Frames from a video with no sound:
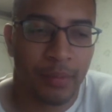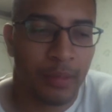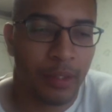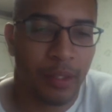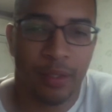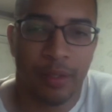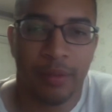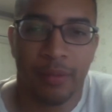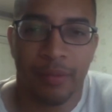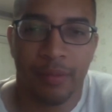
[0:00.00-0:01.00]
just
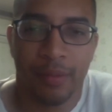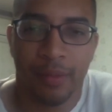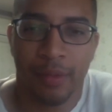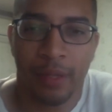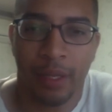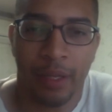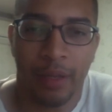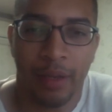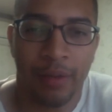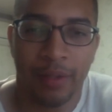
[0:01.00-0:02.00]

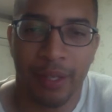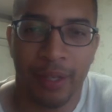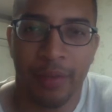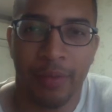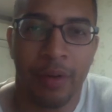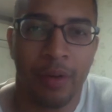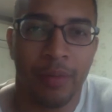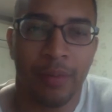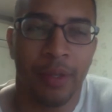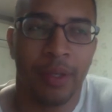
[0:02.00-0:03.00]
thinking, oh, it's the end of the
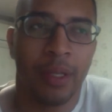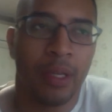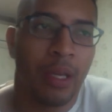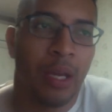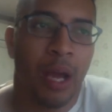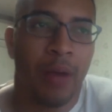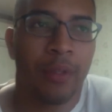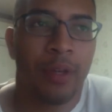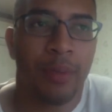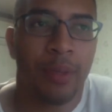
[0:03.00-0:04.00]
world. But I
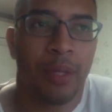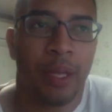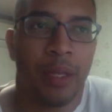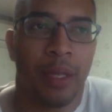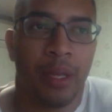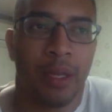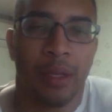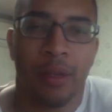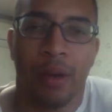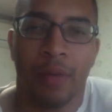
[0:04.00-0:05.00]
was hoping that like
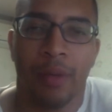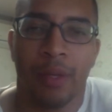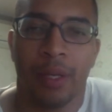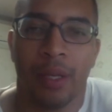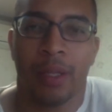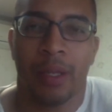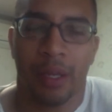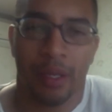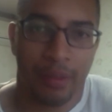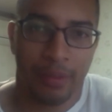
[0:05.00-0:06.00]
I wouldn't get
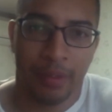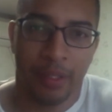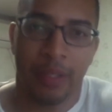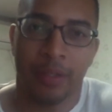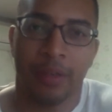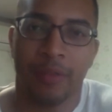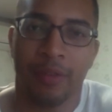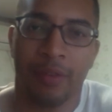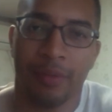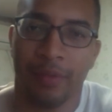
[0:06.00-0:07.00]
like teased
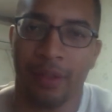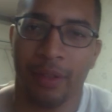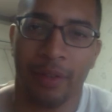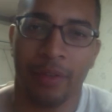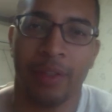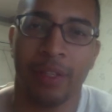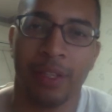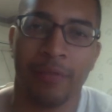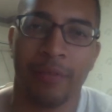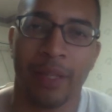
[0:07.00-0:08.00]
over the
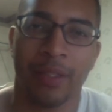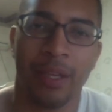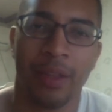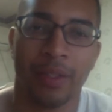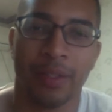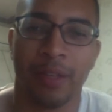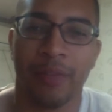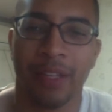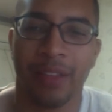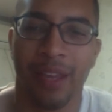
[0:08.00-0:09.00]
look of my teeth and stuff
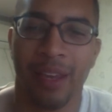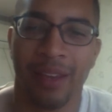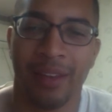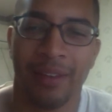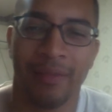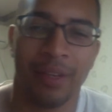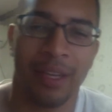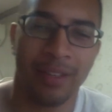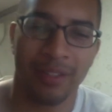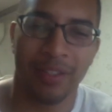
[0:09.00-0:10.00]
like that. And when
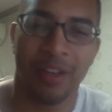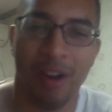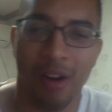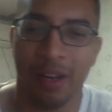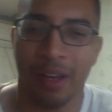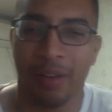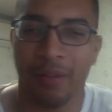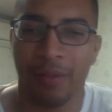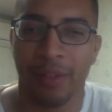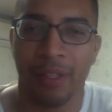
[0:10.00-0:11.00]
I used to talk, I
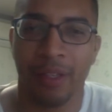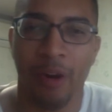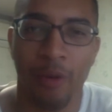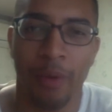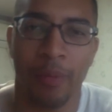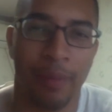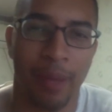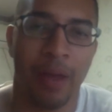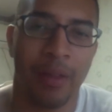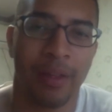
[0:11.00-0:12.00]
don't really open my
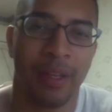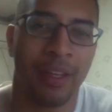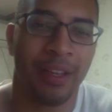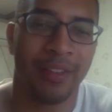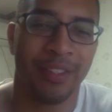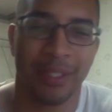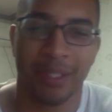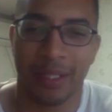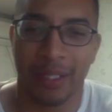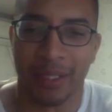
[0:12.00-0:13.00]
mouth. Like I
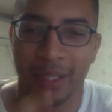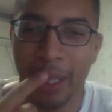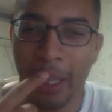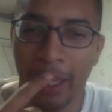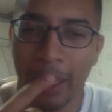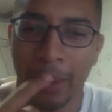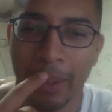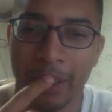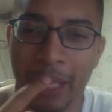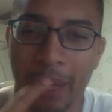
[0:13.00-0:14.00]
was just keep
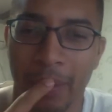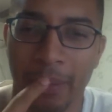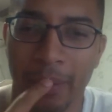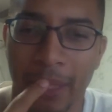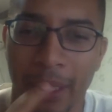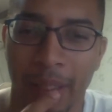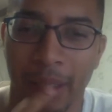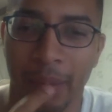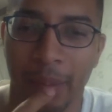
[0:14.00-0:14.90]
the top lip